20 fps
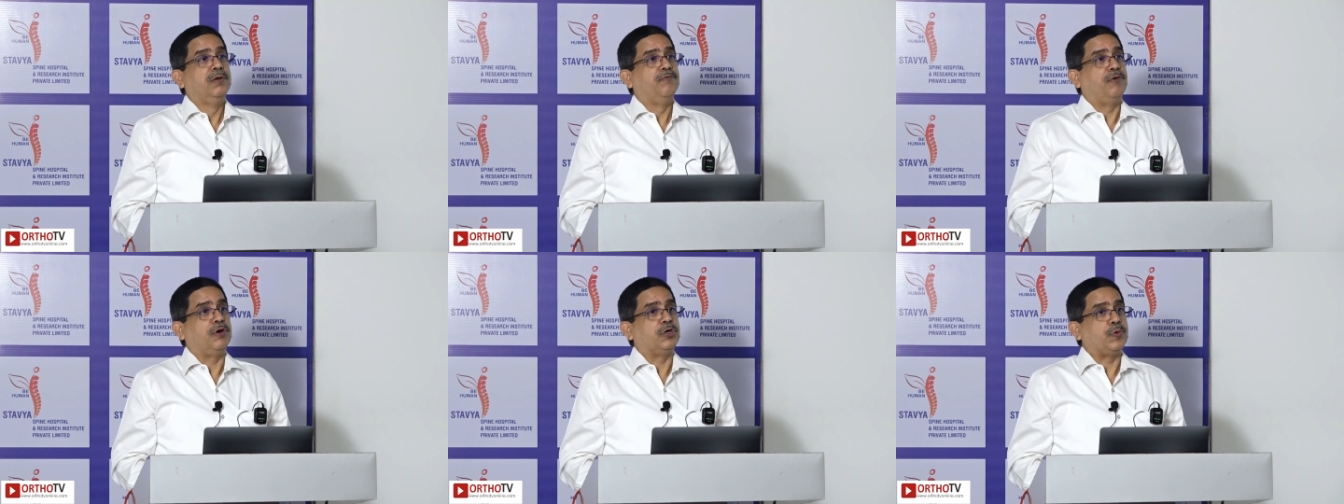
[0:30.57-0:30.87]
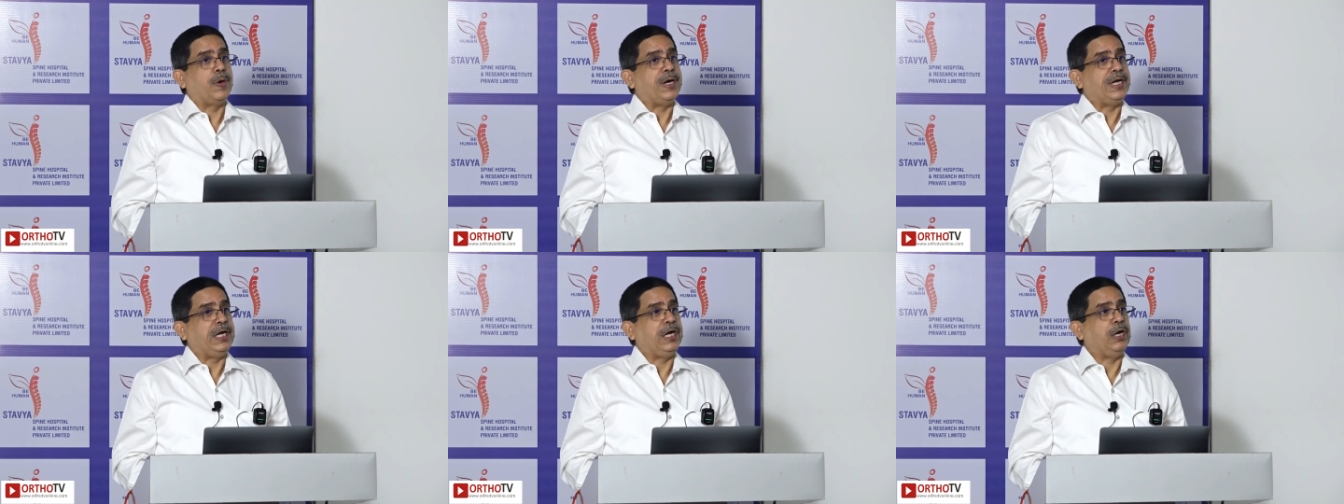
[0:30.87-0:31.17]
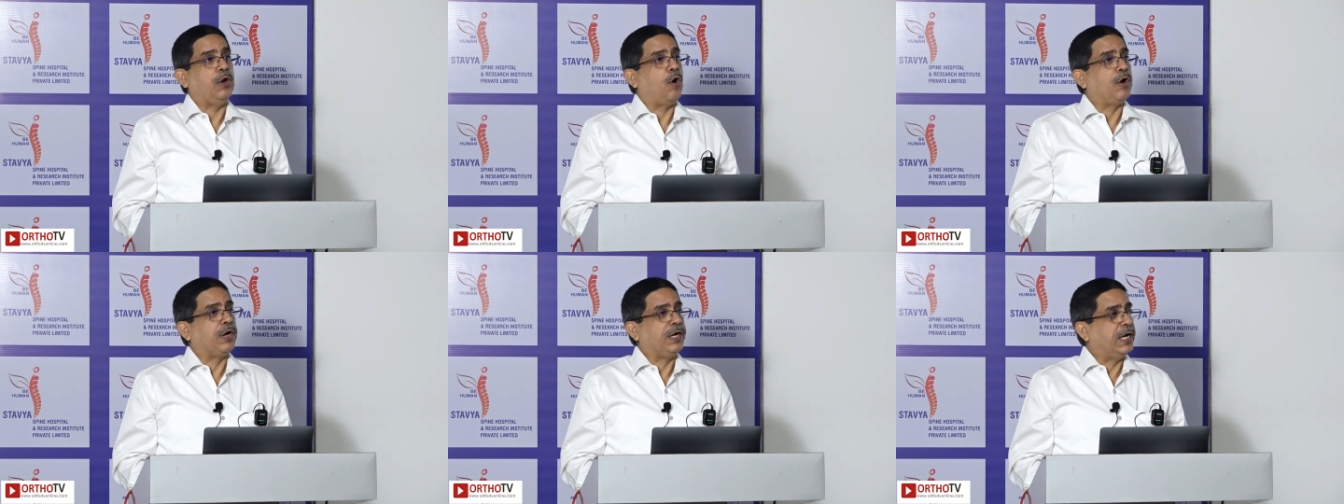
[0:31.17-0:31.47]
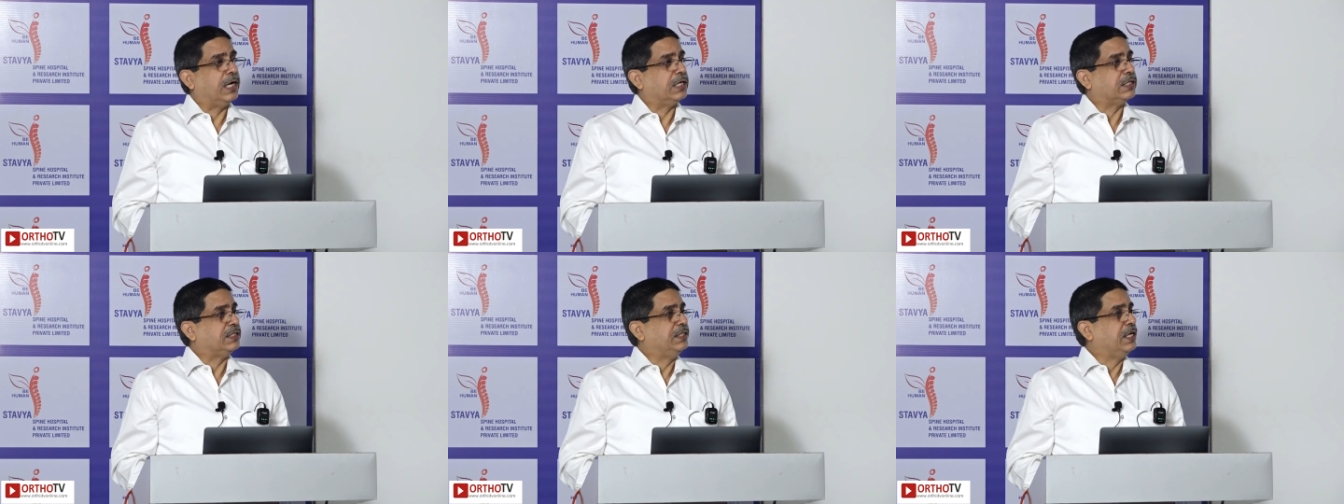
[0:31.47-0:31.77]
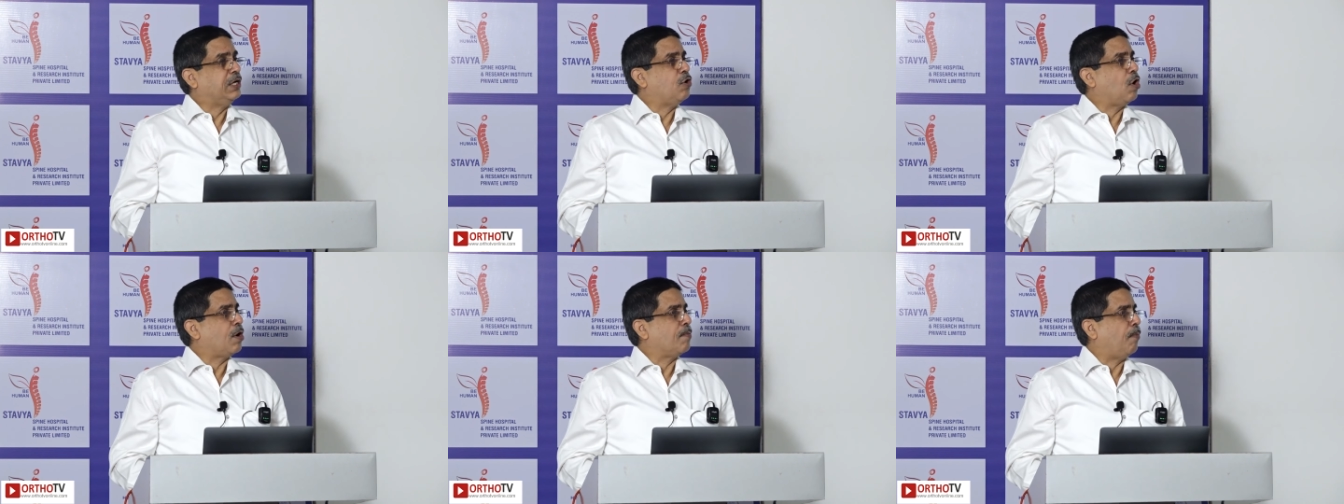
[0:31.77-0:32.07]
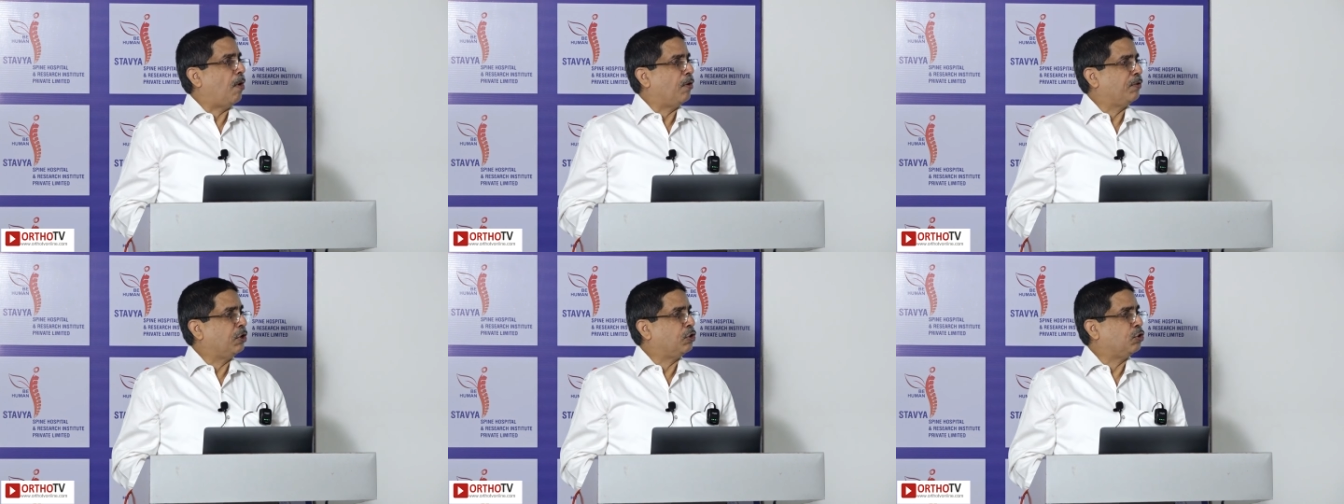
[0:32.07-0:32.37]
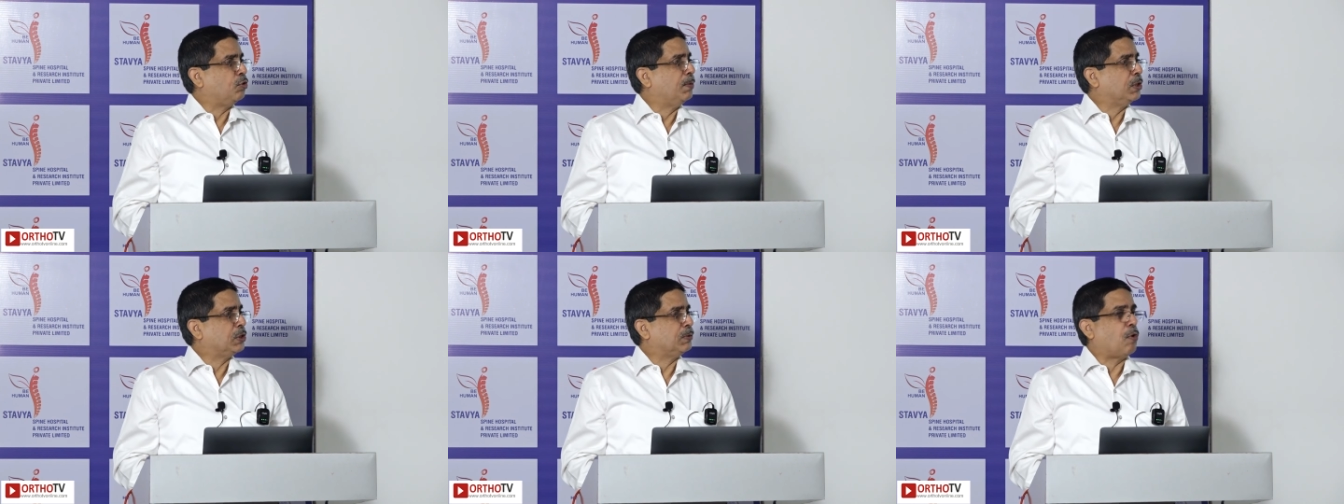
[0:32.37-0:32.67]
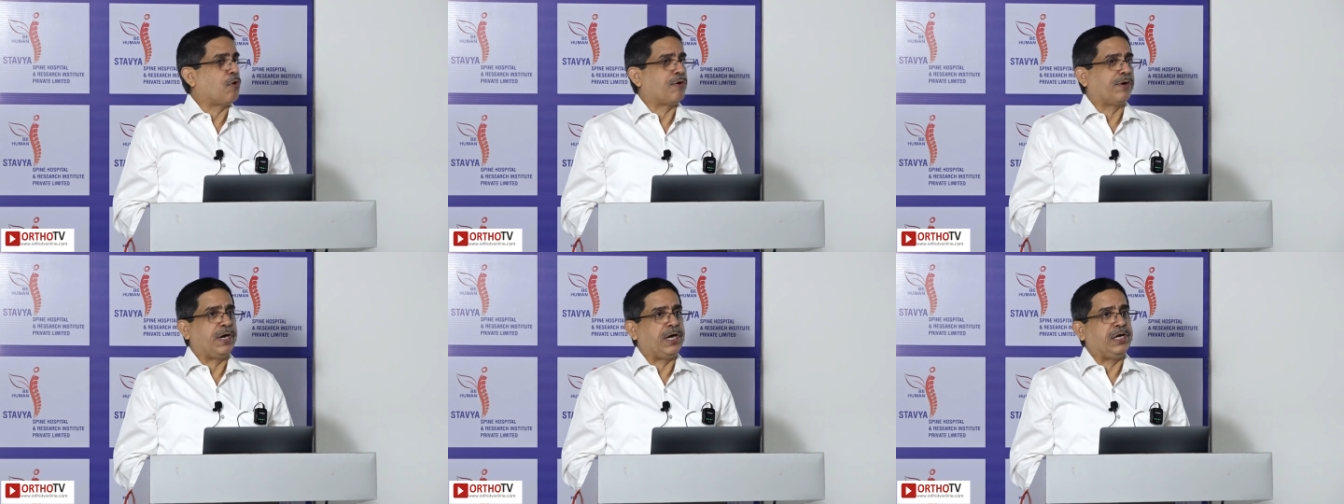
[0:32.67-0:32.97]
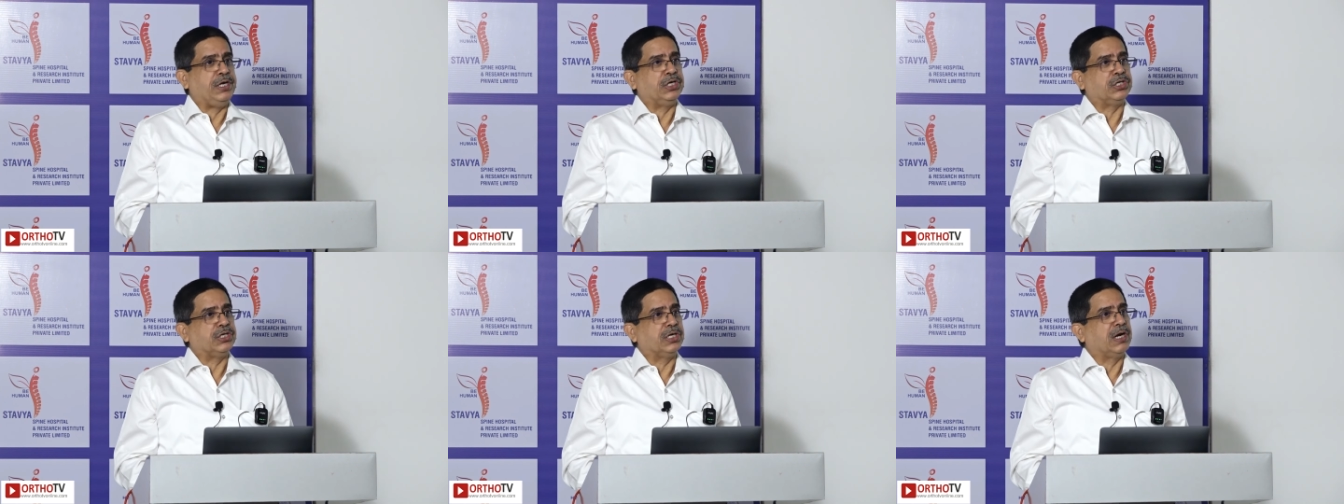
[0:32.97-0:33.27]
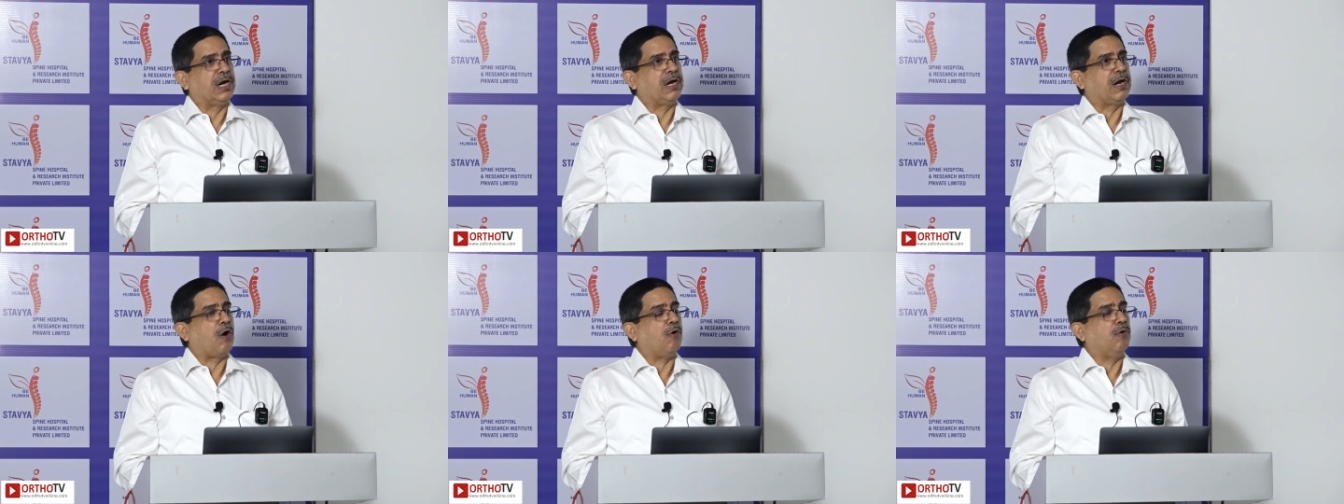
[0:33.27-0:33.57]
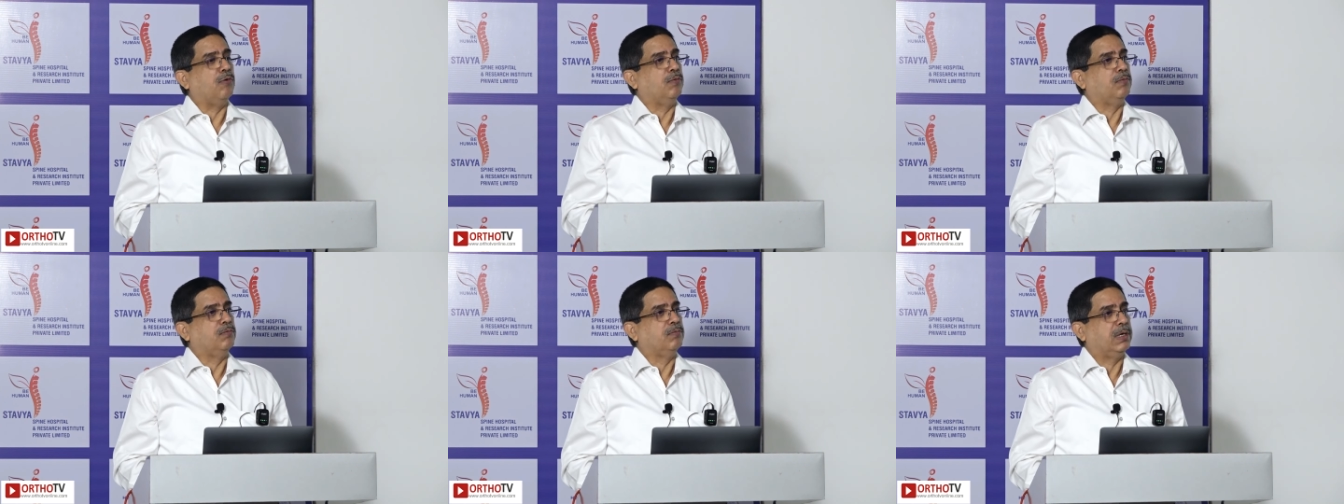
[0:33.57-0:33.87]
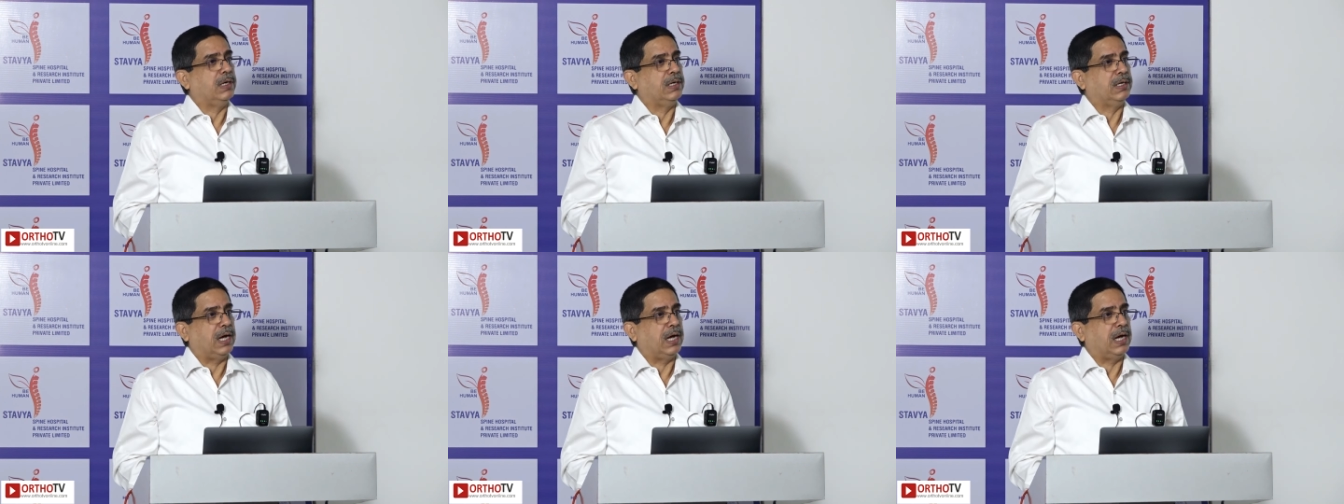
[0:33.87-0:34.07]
for 20 long years did not bother too much about radiation, and now